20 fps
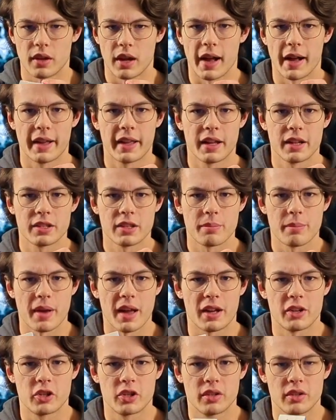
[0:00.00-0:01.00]
I can't
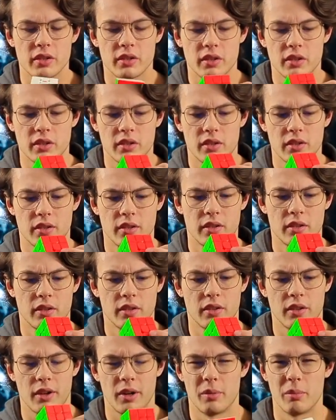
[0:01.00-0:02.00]
imagine
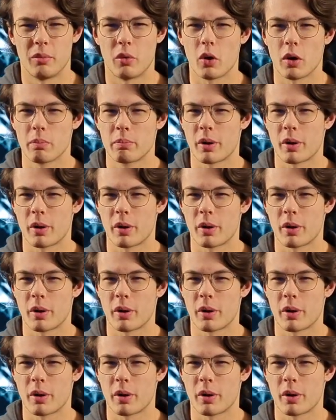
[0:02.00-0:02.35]
a more